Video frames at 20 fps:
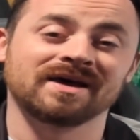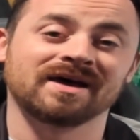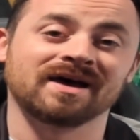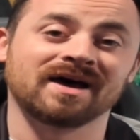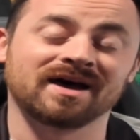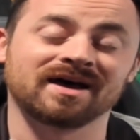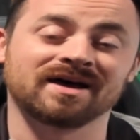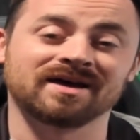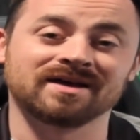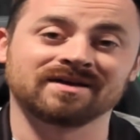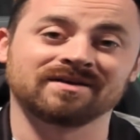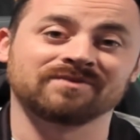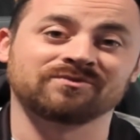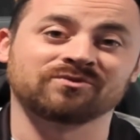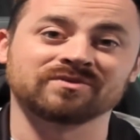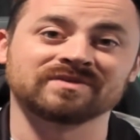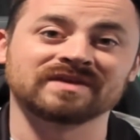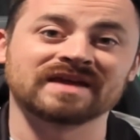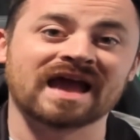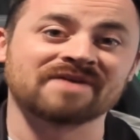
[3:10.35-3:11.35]

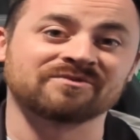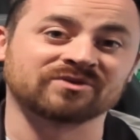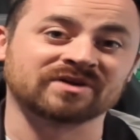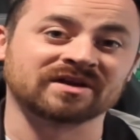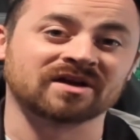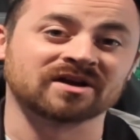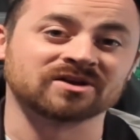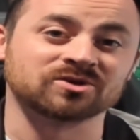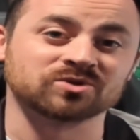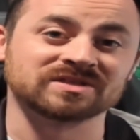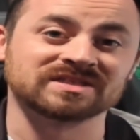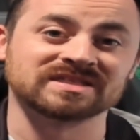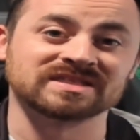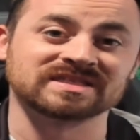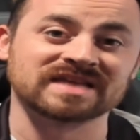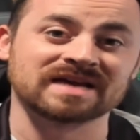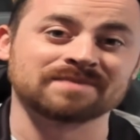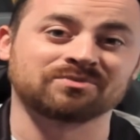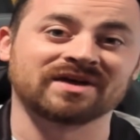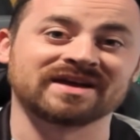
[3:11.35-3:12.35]
for the African countries
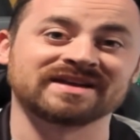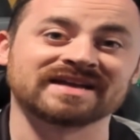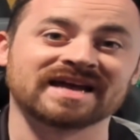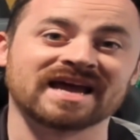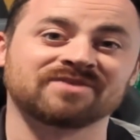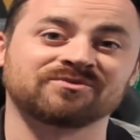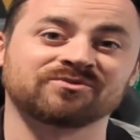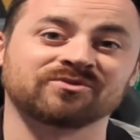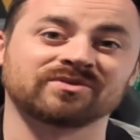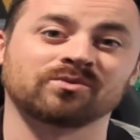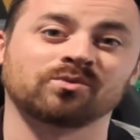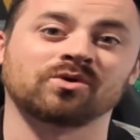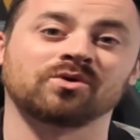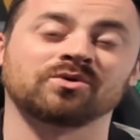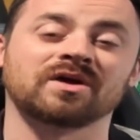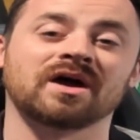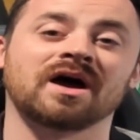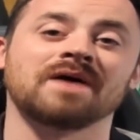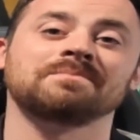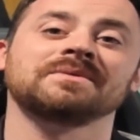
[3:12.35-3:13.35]
as they planned ahead for the
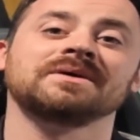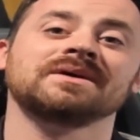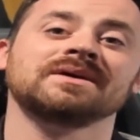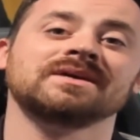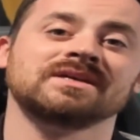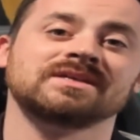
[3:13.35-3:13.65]
World Cup.